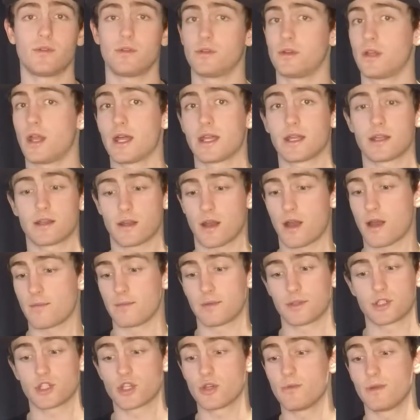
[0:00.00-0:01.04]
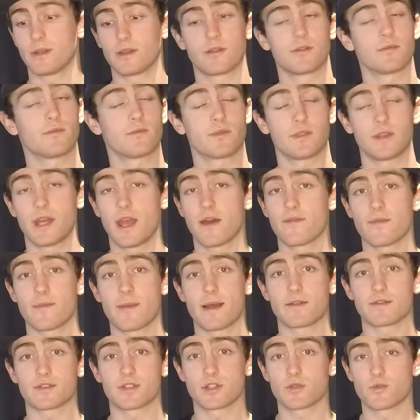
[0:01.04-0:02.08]
like I'm assuming the other
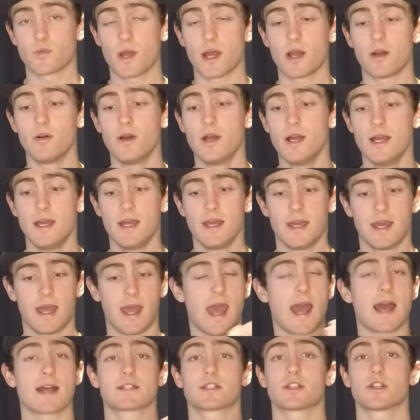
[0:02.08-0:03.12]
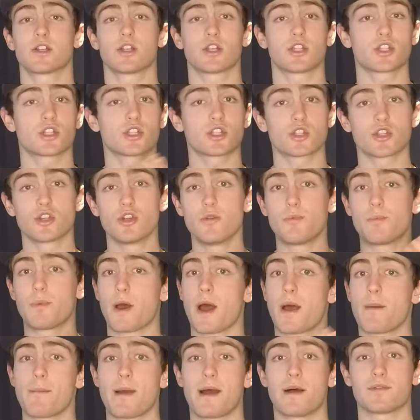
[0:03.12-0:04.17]
mounts as well, it has super
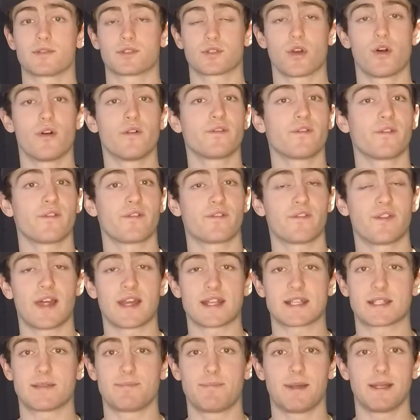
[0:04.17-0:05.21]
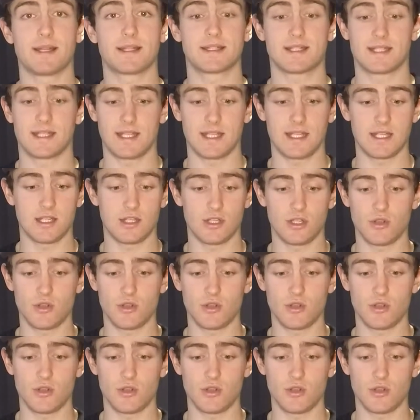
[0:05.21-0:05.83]
amounts of flexibility.